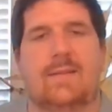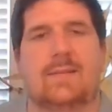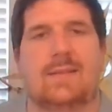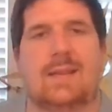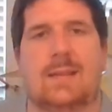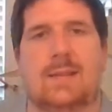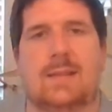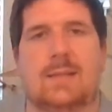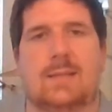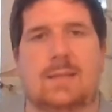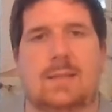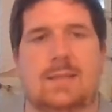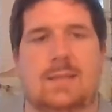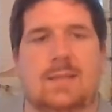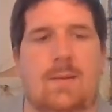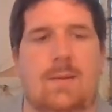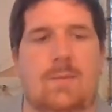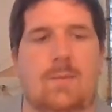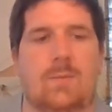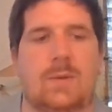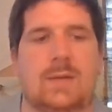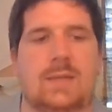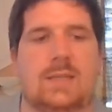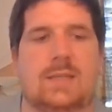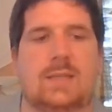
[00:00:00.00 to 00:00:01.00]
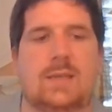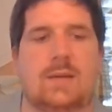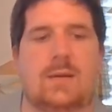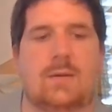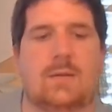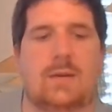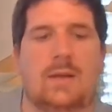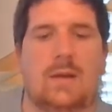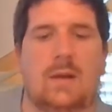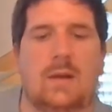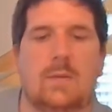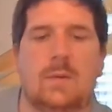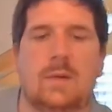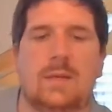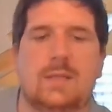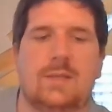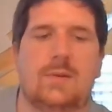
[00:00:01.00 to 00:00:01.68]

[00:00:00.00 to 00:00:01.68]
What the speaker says: and this is something we still deal with